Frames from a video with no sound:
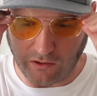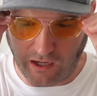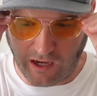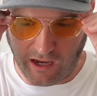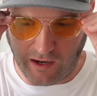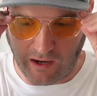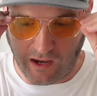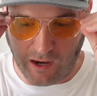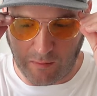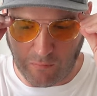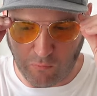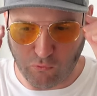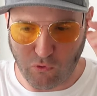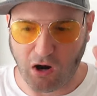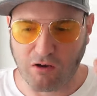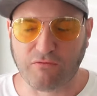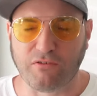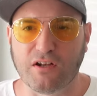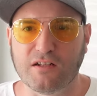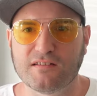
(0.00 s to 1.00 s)
I, am
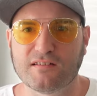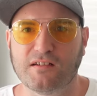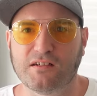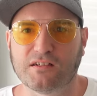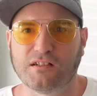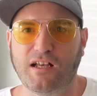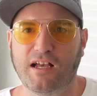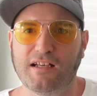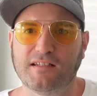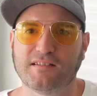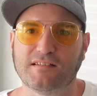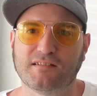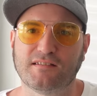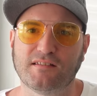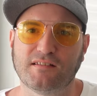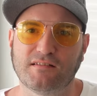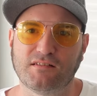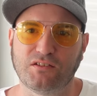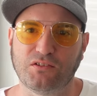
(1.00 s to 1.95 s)
rough on sunglasses.